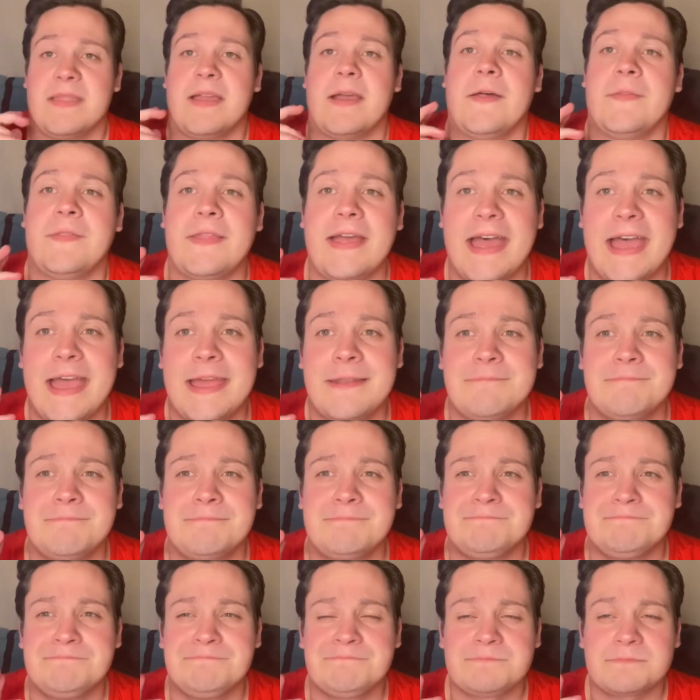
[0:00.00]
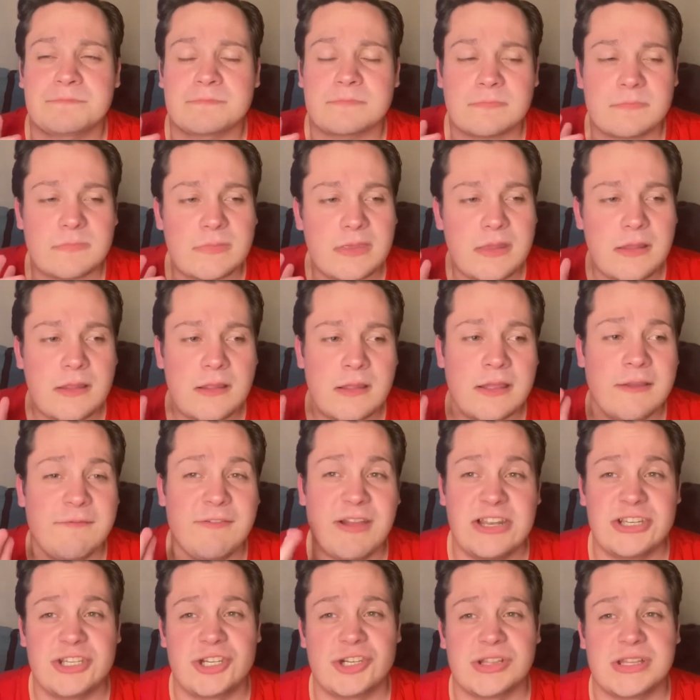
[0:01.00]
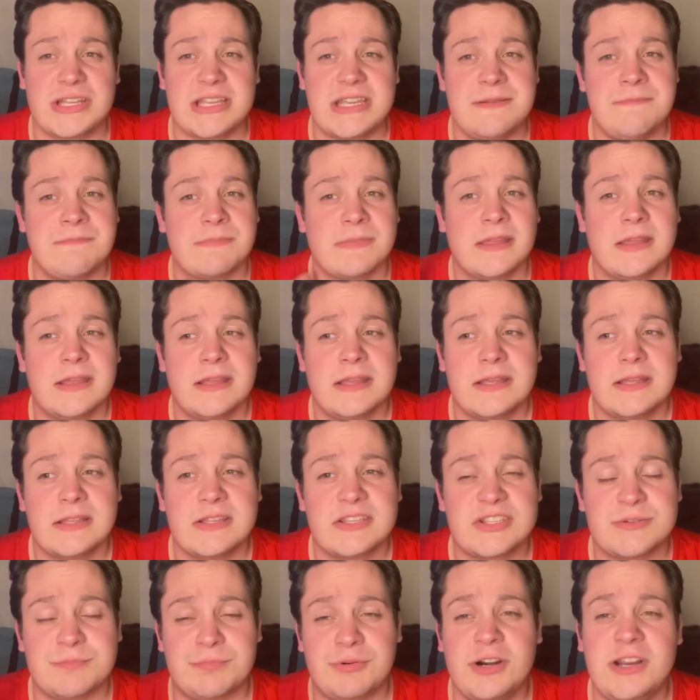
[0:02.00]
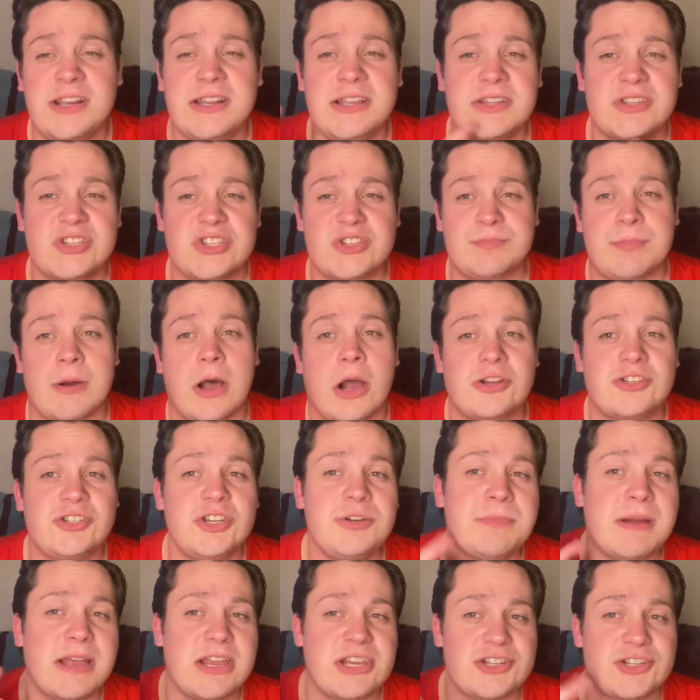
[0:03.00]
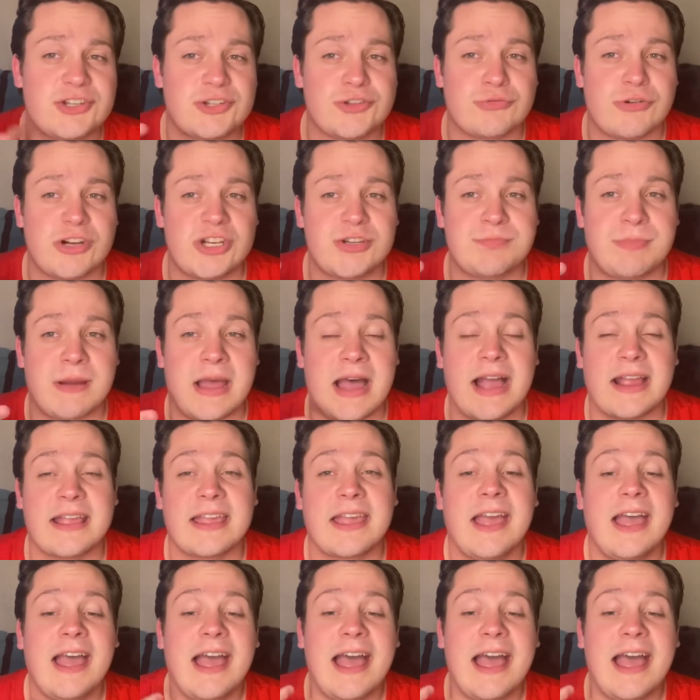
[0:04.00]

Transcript: And then, eventually, T'Pring and Spock do manage to switch back